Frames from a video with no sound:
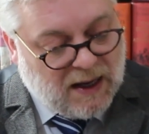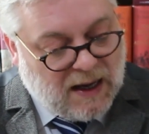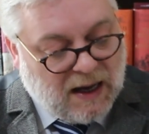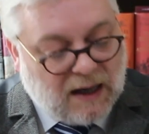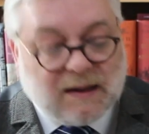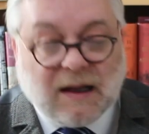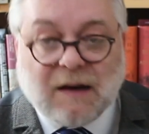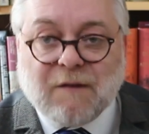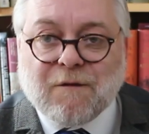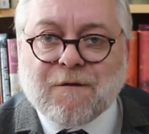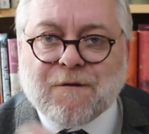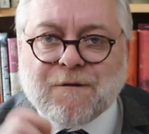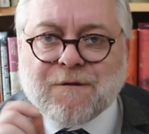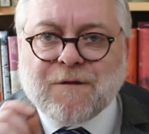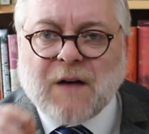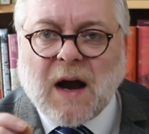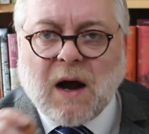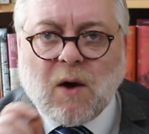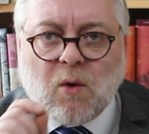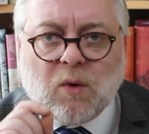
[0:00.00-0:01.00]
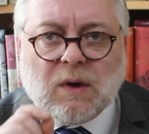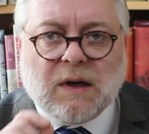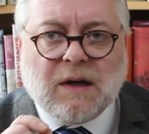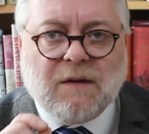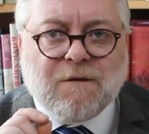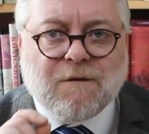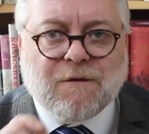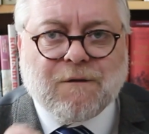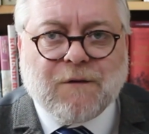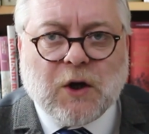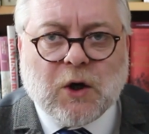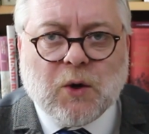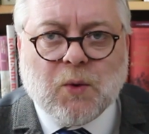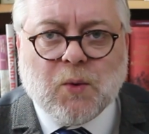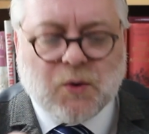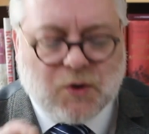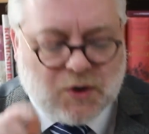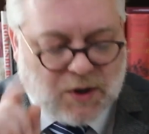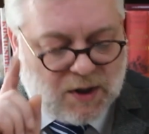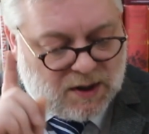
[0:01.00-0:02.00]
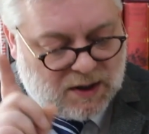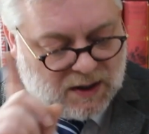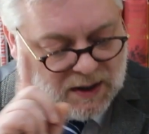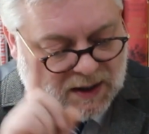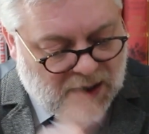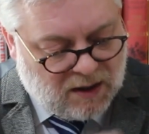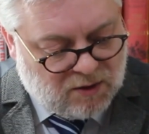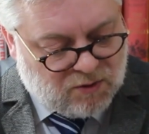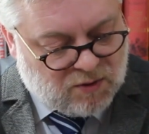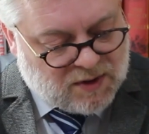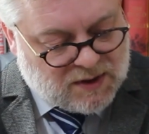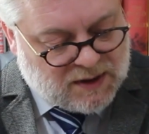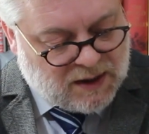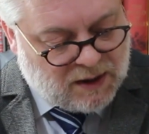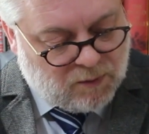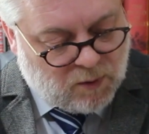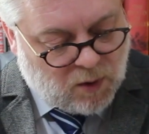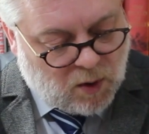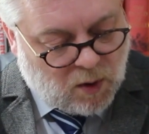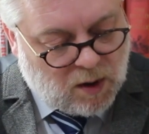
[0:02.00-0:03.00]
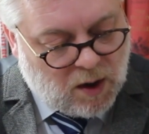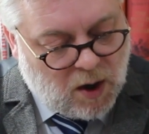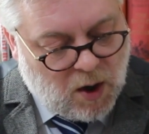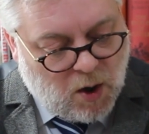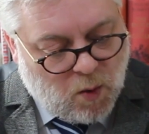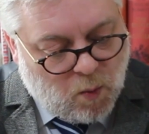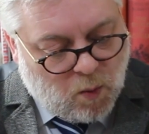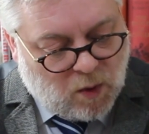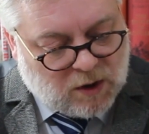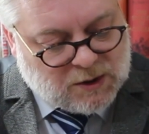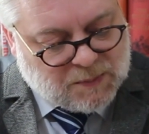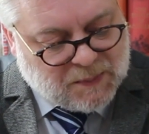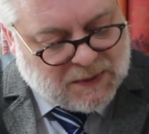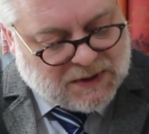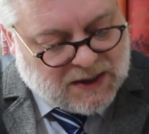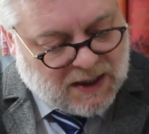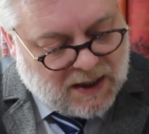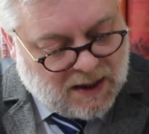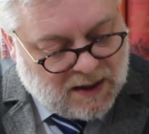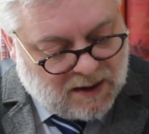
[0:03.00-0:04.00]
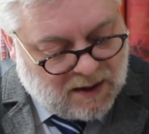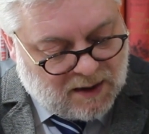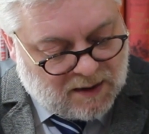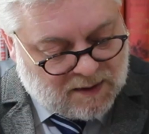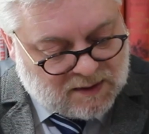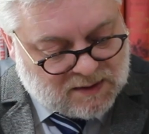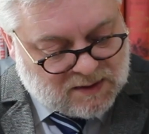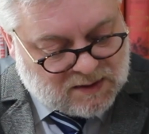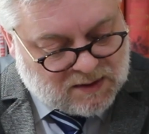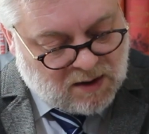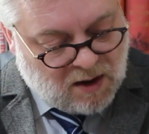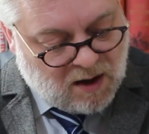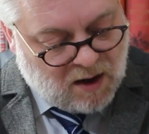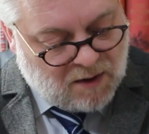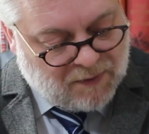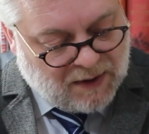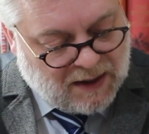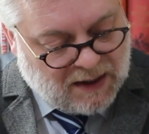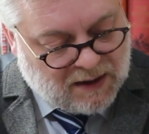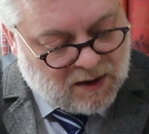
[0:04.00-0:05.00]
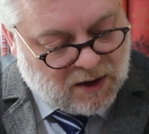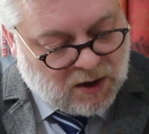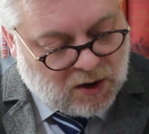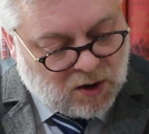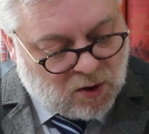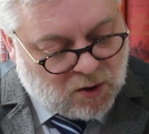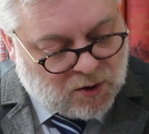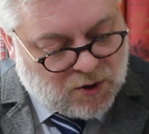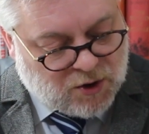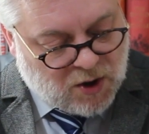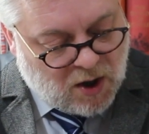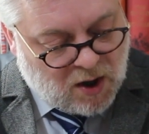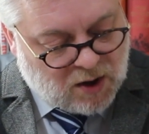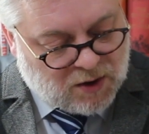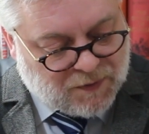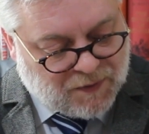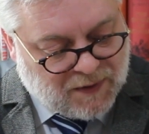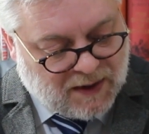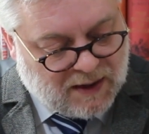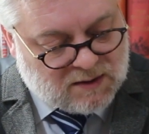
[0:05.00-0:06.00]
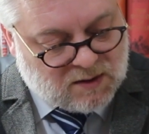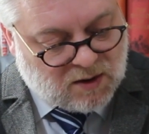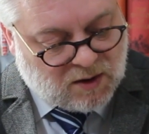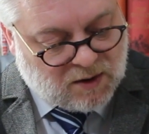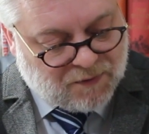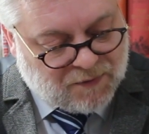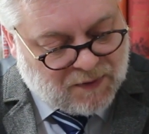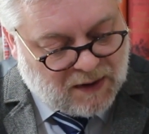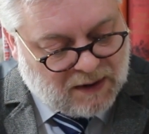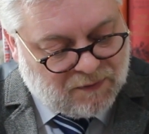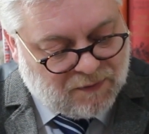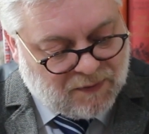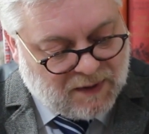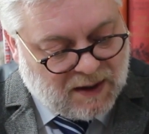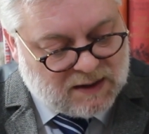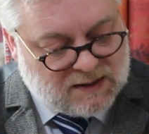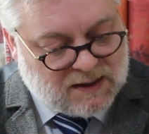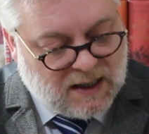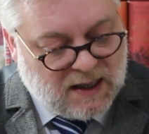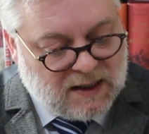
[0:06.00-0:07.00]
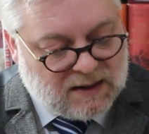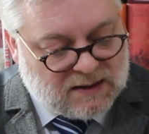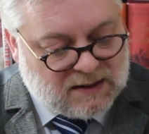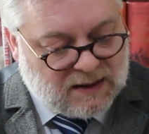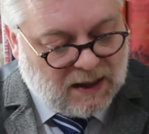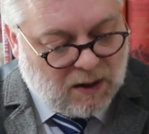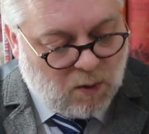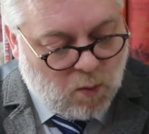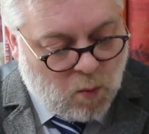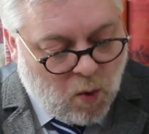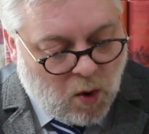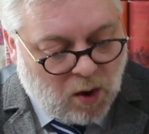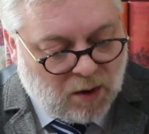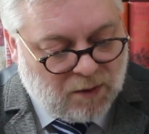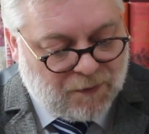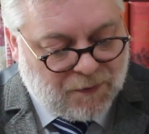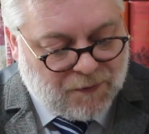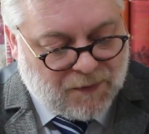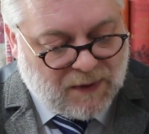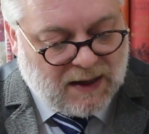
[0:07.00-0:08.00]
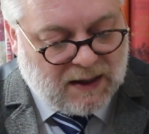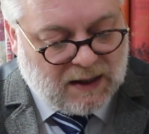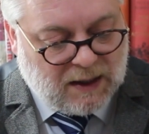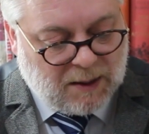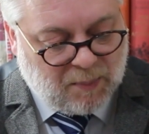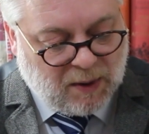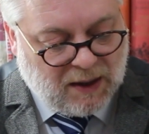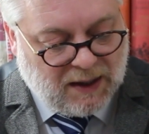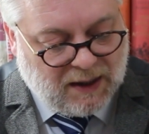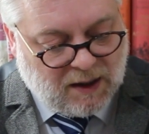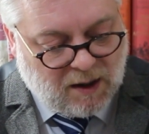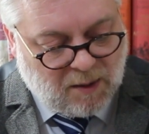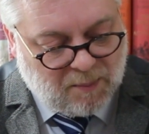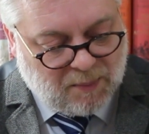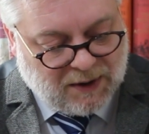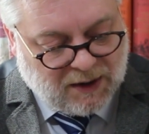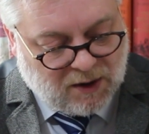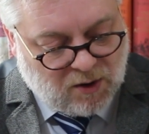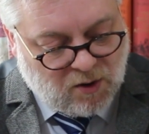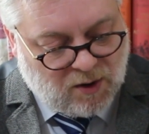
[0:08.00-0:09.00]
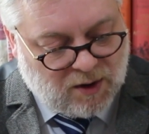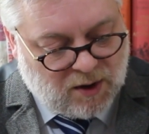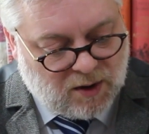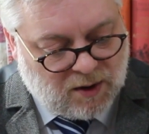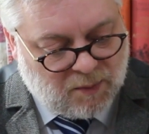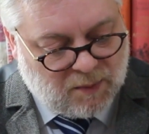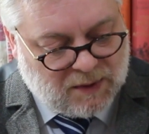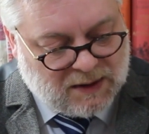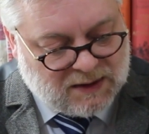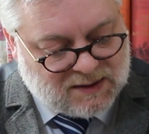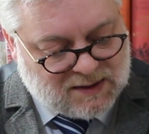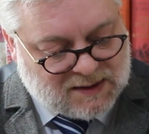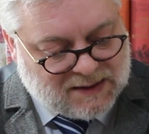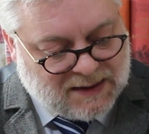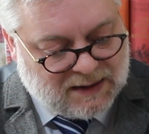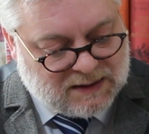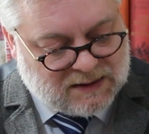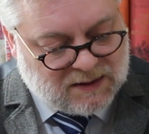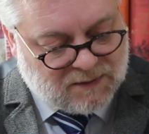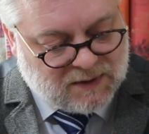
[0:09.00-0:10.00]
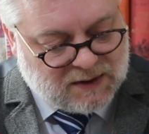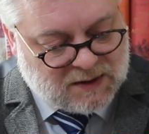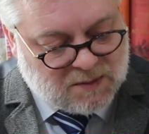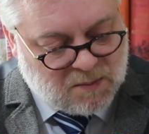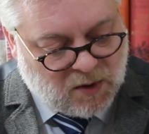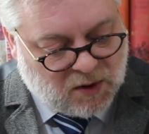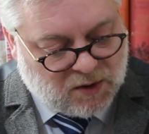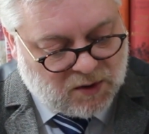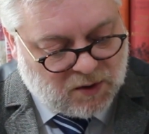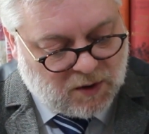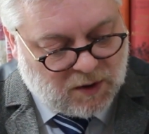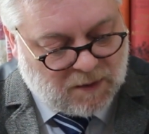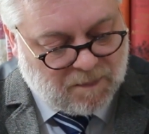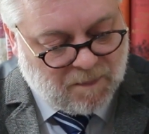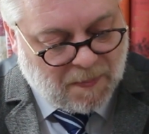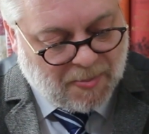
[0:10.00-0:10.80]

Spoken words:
And then Foul Infusion, interesting roll. Once per turn, at the start of either your charge phase or the fight phase, select one friendly Plague Company core unit within 6 of this model.